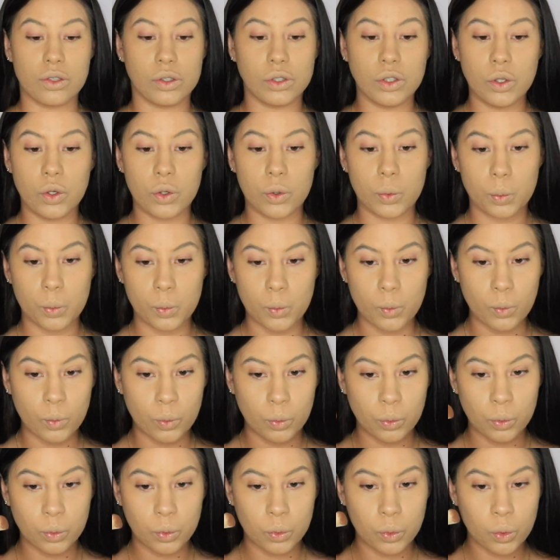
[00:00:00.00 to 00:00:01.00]
to look.
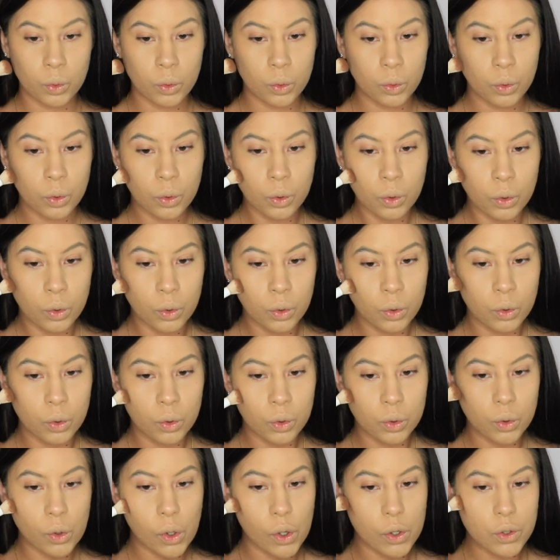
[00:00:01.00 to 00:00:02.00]

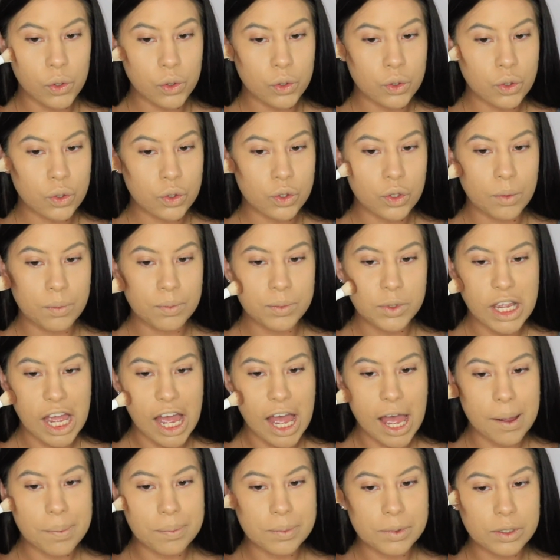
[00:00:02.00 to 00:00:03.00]
So I just do some
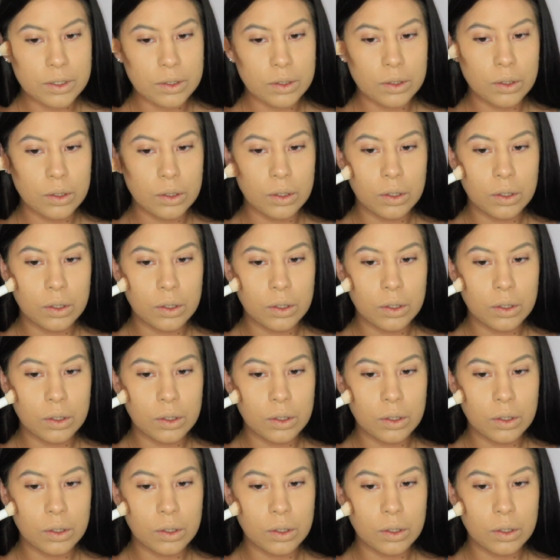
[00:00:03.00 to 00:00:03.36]
taps